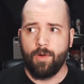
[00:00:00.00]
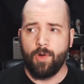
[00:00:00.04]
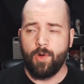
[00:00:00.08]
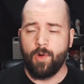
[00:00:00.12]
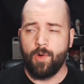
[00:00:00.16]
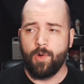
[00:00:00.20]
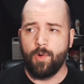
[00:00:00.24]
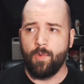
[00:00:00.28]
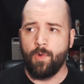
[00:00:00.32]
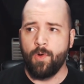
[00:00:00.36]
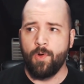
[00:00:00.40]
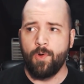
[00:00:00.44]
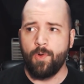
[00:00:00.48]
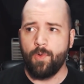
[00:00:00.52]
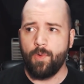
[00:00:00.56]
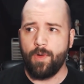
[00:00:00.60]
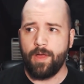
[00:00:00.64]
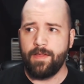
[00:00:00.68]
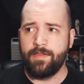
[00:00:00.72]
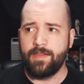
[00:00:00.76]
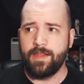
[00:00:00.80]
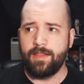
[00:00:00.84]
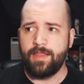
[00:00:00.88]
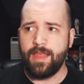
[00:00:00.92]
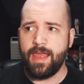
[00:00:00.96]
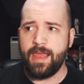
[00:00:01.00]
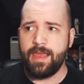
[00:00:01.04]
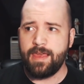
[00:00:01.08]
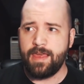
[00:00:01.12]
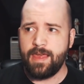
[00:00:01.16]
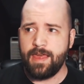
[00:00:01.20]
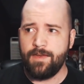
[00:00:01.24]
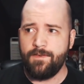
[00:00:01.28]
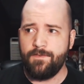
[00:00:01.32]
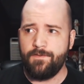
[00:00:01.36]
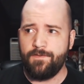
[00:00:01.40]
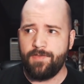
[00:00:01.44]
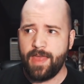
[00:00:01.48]
who did they
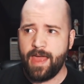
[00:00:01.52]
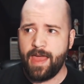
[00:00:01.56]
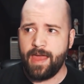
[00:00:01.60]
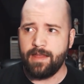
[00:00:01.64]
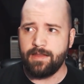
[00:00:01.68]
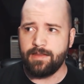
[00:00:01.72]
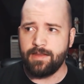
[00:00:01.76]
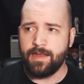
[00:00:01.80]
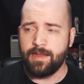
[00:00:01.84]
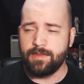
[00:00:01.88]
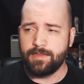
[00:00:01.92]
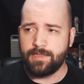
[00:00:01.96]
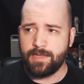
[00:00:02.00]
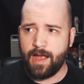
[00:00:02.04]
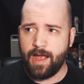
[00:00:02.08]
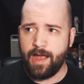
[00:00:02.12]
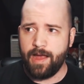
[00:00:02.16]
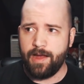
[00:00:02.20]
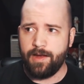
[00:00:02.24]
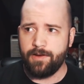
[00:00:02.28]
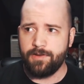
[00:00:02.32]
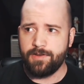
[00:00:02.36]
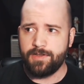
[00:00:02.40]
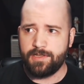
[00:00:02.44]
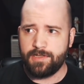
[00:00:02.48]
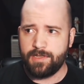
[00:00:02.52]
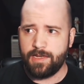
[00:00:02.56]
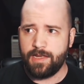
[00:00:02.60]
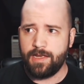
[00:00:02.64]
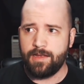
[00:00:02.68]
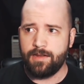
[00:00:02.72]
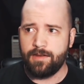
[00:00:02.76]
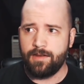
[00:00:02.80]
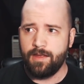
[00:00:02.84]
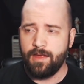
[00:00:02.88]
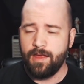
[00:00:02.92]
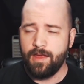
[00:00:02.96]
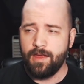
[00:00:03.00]
give that entire
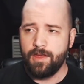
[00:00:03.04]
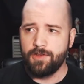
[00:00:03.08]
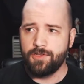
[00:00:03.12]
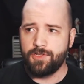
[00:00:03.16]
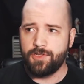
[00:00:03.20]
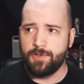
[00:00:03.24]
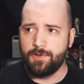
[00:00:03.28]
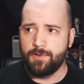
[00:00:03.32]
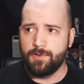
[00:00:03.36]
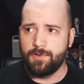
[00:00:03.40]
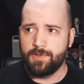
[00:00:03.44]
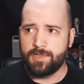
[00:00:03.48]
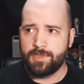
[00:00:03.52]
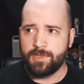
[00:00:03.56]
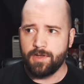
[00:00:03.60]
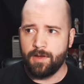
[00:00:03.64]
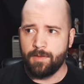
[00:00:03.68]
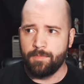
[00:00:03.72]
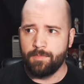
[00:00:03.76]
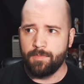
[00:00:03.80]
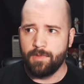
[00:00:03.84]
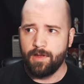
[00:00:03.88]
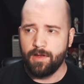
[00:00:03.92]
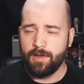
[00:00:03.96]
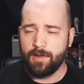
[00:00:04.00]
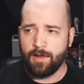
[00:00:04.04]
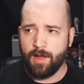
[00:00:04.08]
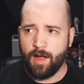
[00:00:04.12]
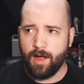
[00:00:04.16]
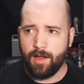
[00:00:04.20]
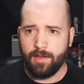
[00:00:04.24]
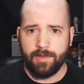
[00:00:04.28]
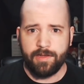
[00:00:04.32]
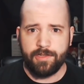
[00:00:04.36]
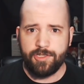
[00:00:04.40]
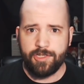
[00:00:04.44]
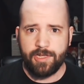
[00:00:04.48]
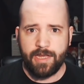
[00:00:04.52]
scene to some
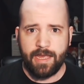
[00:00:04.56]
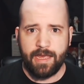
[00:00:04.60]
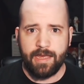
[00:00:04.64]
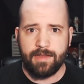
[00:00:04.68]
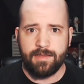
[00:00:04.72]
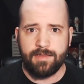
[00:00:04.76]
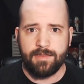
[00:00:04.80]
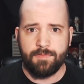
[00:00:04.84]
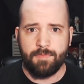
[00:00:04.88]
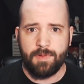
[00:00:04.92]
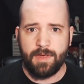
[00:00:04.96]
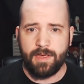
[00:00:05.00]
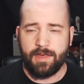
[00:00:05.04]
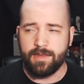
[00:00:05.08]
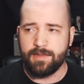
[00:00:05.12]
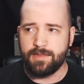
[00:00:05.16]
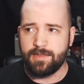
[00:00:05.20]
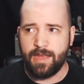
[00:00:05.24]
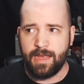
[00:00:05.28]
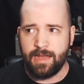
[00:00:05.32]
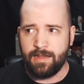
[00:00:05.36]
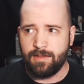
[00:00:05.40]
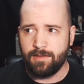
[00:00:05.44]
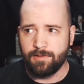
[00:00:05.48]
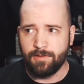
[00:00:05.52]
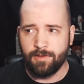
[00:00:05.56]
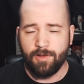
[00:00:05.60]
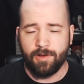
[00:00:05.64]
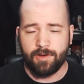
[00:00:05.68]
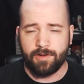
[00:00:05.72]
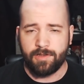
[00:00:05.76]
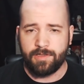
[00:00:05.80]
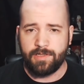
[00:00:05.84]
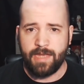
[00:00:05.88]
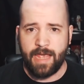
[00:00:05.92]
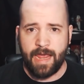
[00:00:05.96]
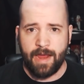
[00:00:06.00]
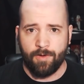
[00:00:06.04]
college kids, because it
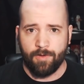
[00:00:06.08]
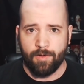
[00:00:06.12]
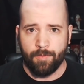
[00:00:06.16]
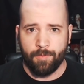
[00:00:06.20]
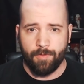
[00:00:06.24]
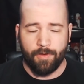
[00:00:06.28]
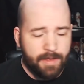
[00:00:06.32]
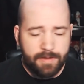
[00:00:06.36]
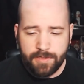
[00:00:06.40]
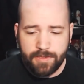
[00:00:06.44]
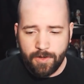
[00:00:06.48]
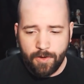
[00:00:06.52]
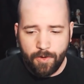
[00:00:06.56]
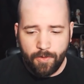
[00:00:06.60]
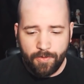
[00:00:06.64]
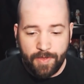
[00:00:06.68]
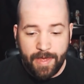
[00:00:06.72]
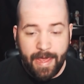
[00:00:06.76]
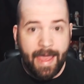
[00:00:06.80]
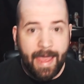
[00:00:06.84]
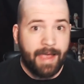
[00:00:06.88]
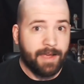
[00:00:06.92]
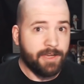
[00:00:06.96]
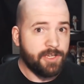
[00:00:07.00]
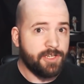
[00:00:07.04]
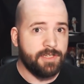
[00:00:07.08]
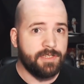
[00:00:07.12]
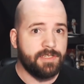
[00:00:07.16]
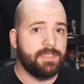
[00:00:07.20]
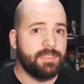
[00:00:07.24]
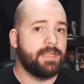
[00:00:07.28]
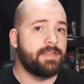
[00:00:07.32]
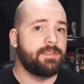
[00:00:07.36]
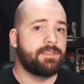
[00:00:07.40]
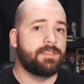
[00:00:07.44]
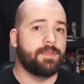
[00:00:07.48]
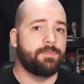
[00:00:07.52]
looked terrible. So the action scenes